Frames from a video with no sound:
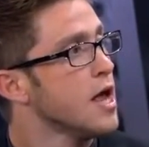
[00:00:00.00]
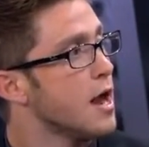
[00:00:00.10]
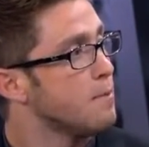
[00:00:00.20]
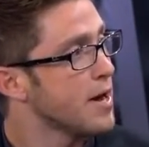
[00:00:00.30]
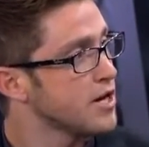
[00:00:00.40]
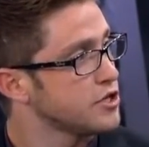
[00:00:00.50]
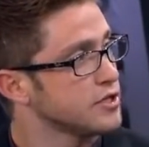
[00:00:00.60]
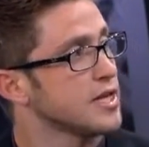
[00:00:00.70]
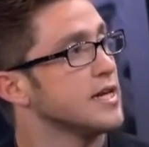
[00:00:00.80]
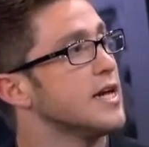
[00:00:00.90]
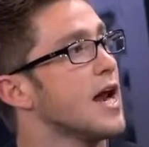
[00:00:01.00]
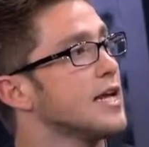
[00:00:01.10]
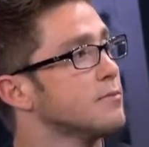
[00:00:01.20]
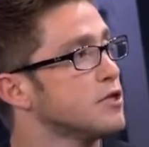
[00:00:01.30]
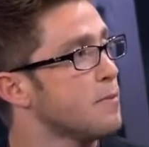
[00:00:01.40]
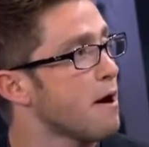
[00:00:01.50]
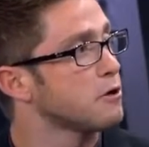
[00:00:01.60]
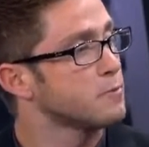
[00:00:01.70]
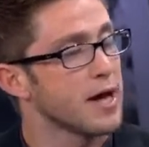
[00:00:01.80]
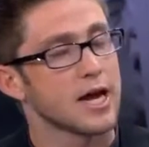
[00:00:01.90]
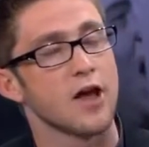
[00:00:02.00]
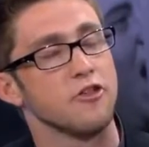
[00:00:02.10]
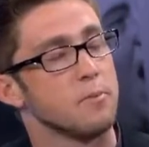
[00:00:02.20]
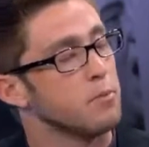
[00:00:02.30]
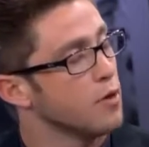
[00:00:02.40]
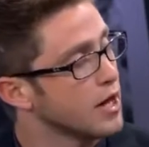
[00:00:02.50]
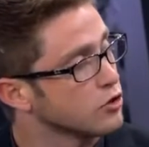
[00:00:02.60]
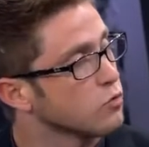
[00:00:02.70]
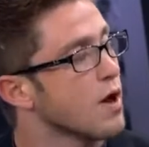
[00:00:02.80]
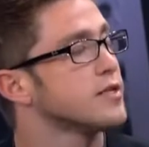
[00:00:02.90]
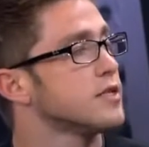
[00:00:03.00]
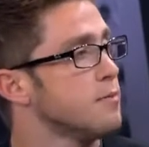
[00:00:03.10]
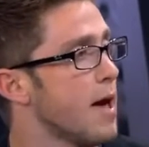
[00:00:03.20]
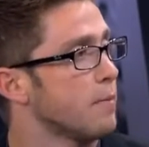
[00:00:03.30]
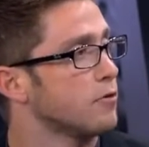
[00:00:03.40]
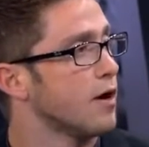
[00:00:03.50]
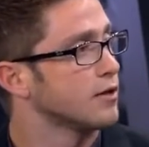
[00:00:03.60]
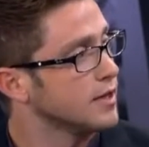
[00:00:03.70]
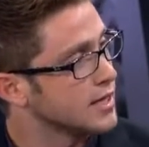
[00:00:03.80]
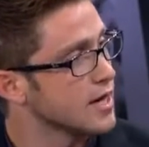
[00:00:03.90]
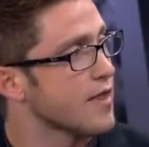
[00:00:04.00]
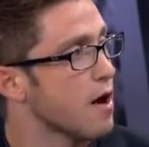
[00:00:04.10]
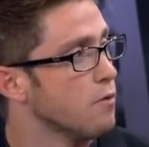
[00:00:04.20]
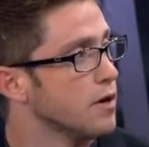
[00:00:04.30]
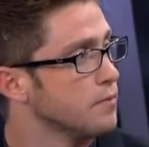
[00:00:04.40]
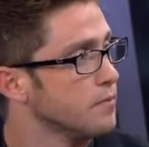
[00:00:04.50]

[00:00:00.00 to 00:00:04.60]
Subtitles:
and patience in getting him to the power spike and then playing the rest of the map correctly to get that win.